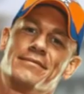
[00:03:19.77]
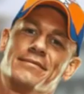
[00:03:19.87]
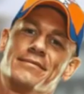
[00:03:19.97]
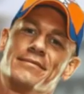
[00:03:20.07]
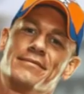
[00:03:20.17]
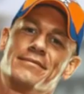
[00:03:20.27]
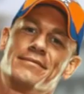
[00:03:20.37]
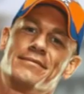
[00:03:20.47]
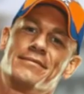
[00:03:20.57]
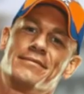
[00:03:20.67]

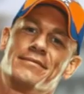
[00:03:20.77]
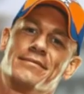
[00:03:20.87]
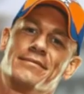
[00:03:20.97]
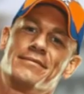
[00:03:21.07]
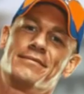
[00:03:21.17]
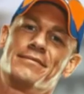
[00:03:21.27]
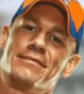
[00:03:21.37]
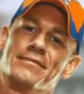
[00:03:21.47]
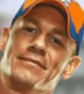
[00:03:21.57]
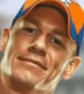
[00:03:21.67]

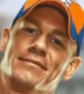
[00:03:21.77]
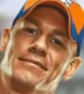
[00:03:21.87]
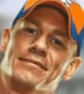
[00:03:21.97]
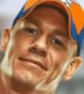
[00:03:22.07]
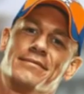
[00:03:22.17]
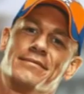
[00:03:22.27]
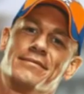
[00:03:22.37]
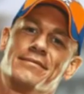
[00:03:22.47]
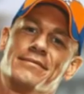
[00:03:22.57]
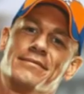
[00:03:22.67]

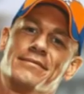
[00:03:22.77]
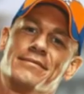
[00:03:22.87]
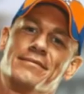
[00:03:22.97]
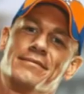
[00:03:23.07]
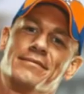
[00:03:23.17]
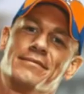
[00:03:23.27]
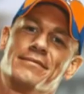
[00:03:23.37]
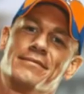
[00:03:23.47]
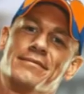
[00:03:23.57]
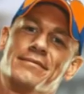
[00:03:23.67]

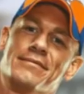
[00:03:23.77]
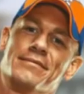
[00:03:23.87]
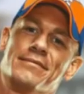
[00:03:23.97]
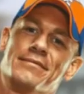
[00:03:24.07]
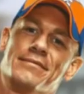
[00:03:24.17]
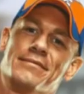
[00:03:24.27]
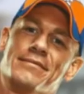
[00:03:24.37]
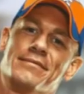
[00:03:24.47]
No one is speaking in this clip.